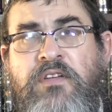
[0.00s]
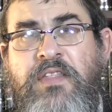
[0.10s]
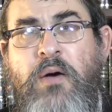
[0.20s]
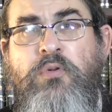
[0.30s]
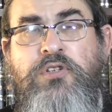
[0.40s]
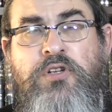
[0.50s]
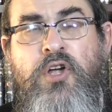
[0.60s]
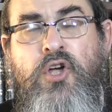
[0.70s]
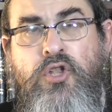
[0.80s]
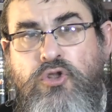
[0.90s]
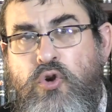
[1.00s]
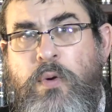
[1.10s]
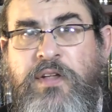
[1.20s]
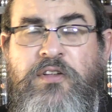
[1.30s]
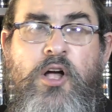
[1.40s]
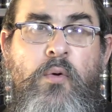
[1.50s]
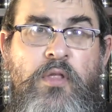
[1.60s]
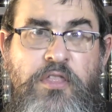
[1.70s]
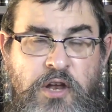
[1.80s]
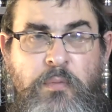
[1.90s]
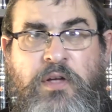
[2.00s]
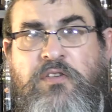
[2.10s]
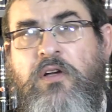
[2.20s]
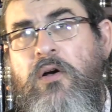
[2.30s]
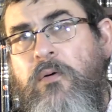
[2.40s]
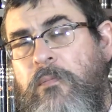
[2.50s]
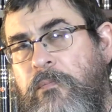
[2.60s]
and that was 2 weeks ago and 3 weeks ago.